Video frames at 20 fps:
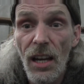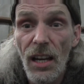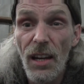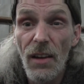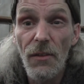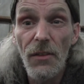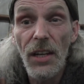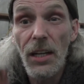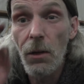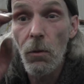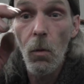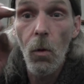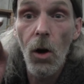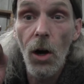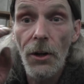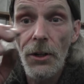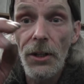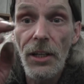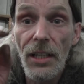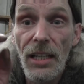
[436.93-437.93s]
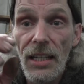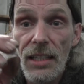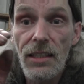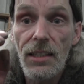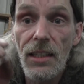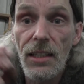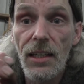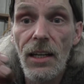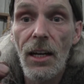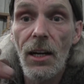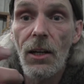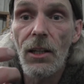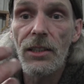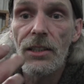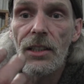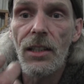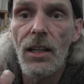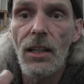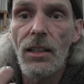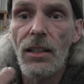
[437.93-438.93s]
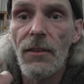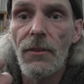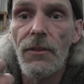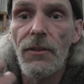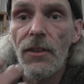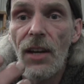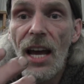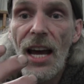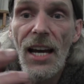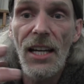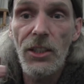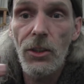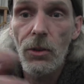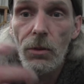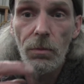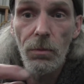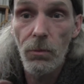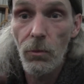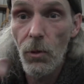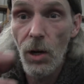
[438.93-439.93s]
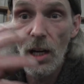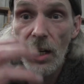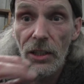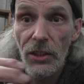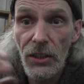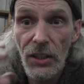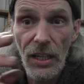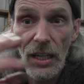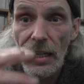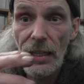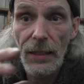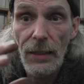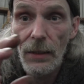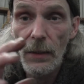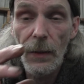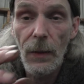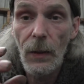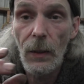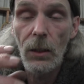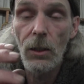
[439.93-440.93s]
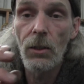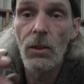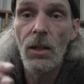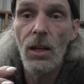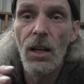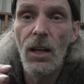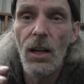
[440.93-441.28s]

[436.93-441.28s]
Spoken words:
if any water gets in there, it's not going to flash, rust, anything,